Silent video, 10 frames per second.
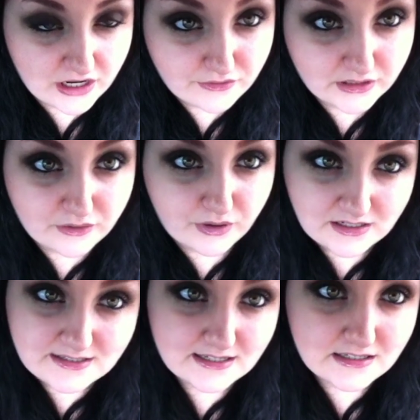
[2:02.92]
generally 1
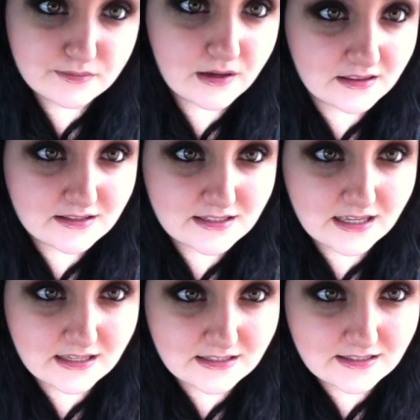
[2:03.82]
to 6 months
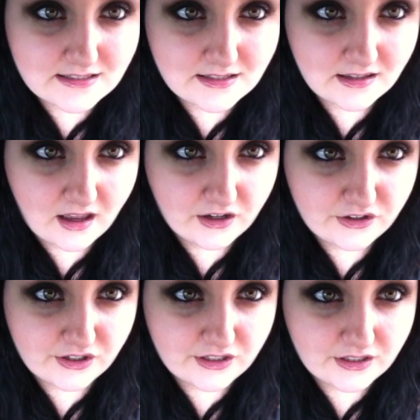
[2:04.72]
is a
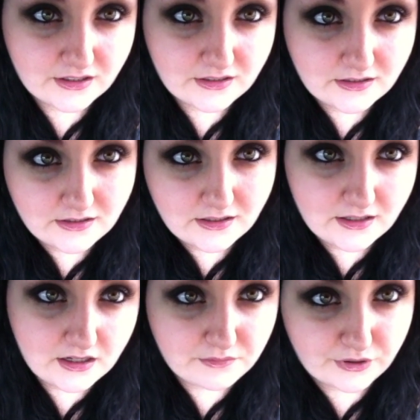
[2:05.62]
good
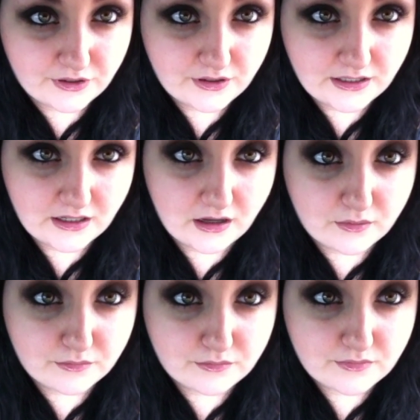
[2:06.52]
number
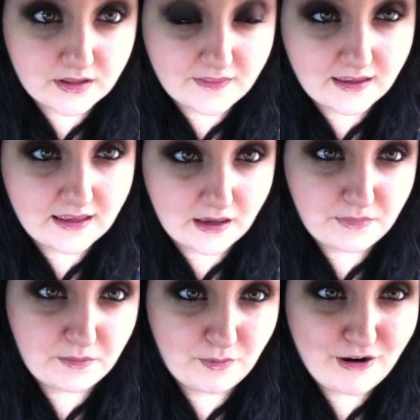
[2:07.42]
that they can get
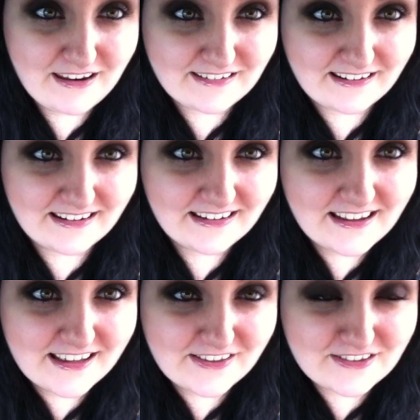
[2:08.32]
people pregnant in.
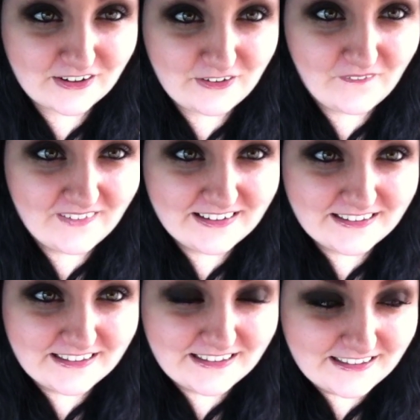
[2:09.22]
So
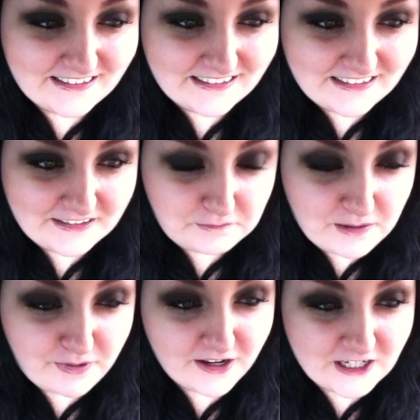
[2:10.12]

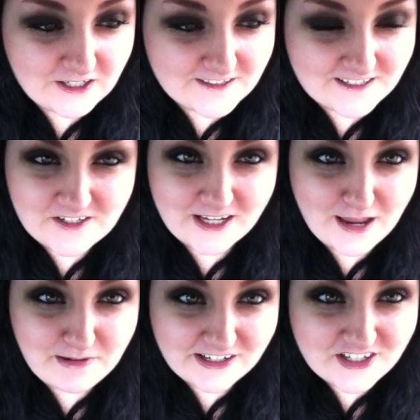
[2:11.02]
my butt hurts because she
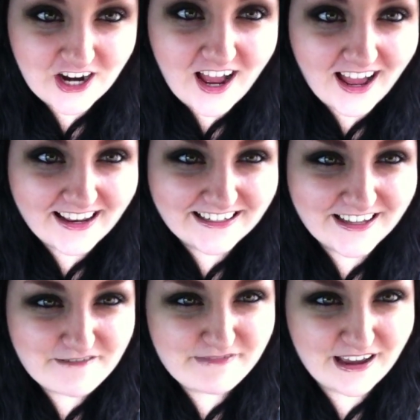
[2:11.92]
gave me a shot,
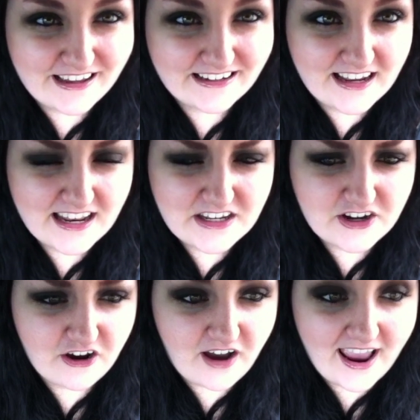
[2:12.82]
and you
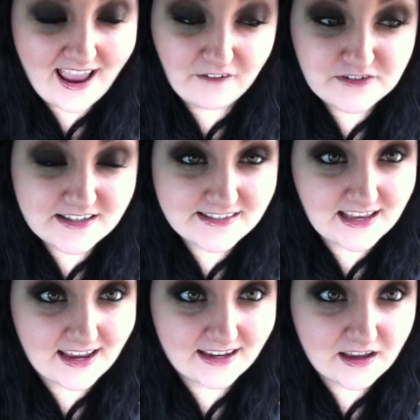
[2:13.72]
know, I have to
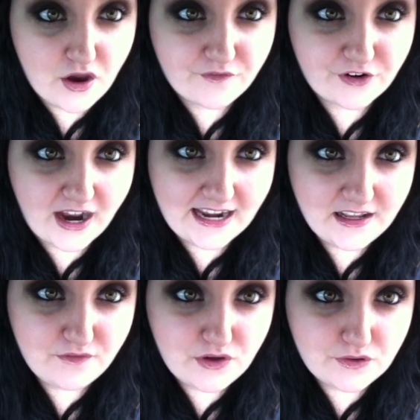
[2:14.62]
say, for
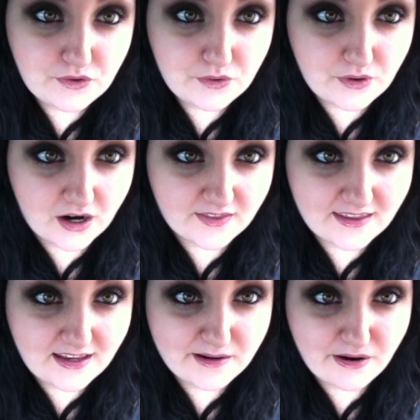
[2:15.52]
any of you who are
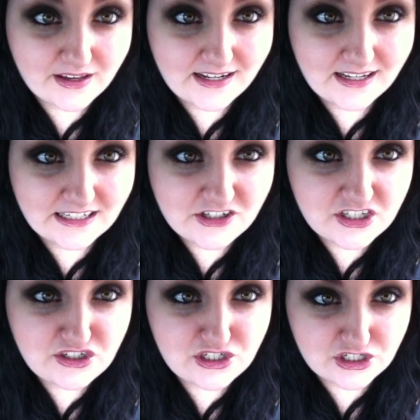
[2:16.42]
thinking about getting an
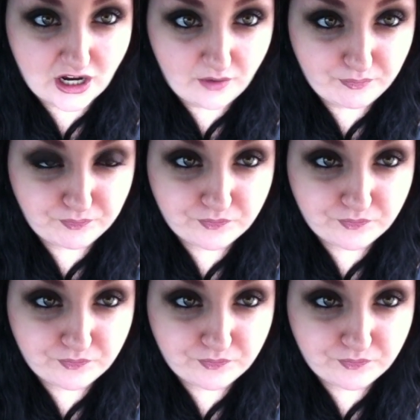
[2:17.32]
HCG shot